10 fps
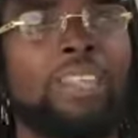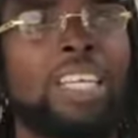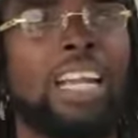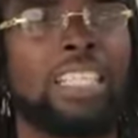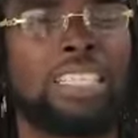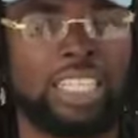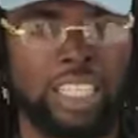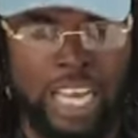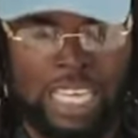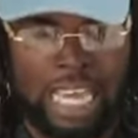You understand?
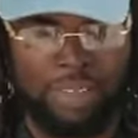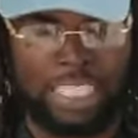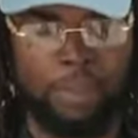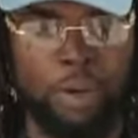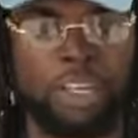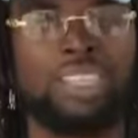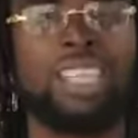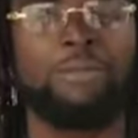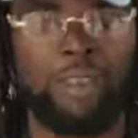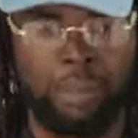You have to separate
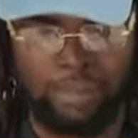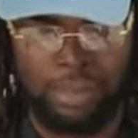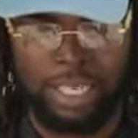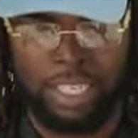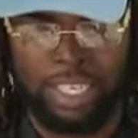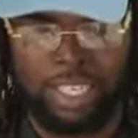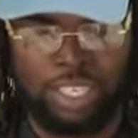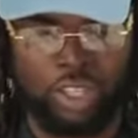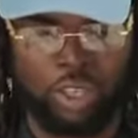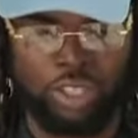yourself from
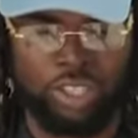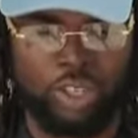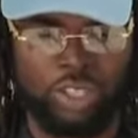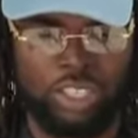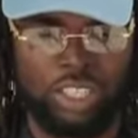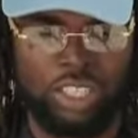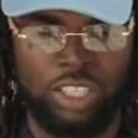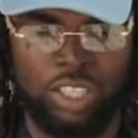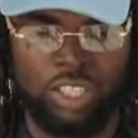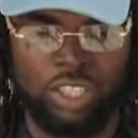just
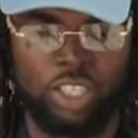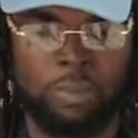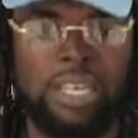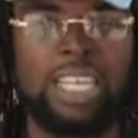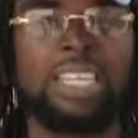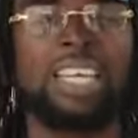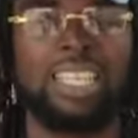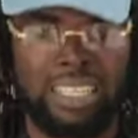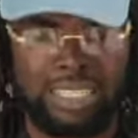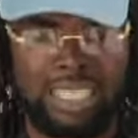being
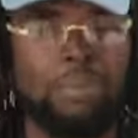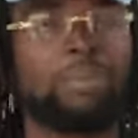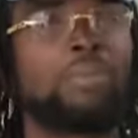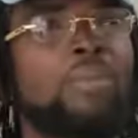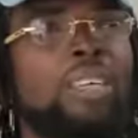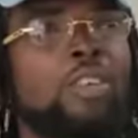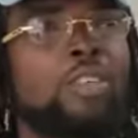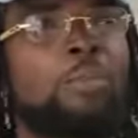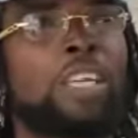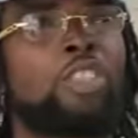in the same, you know,
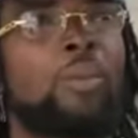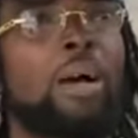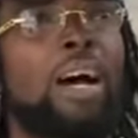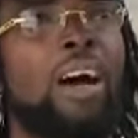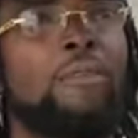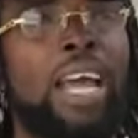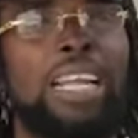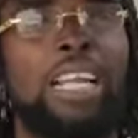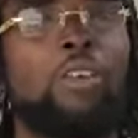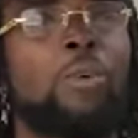spectrum of light
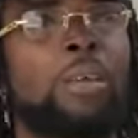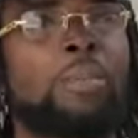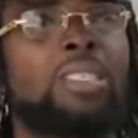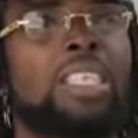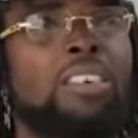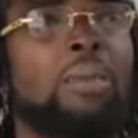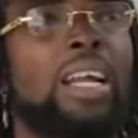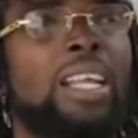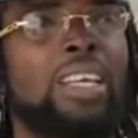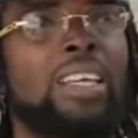that all people sees
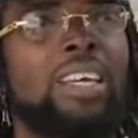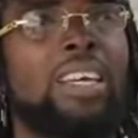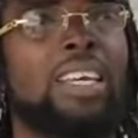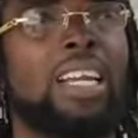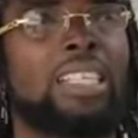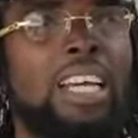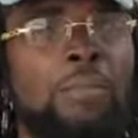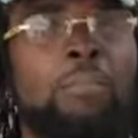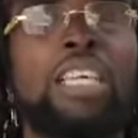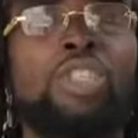everybody. You
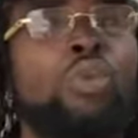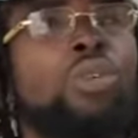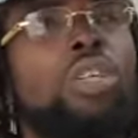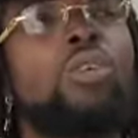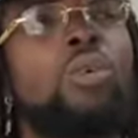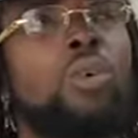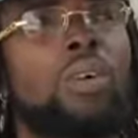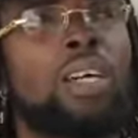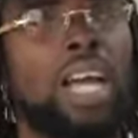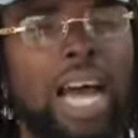understand? Being true to you,
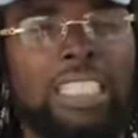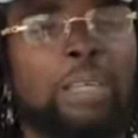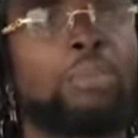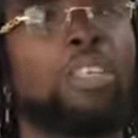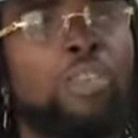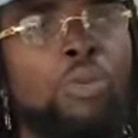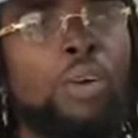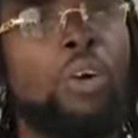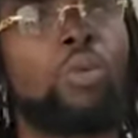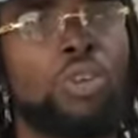accepting you
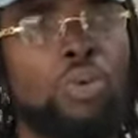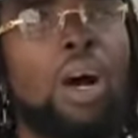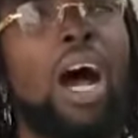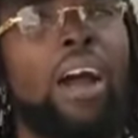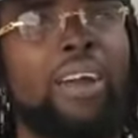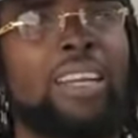for who you are.